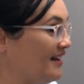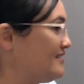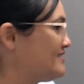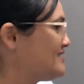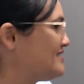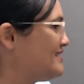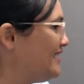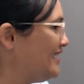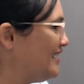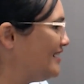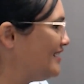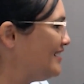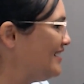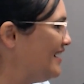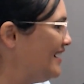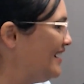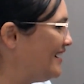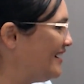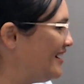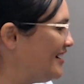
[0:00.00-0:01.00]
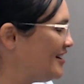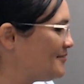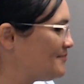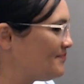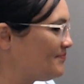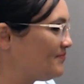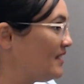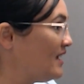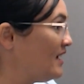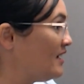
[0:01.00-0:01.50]
city,
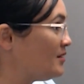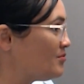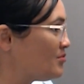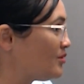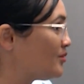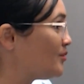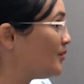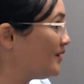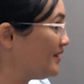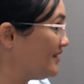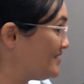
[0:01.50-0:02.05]
and abroad.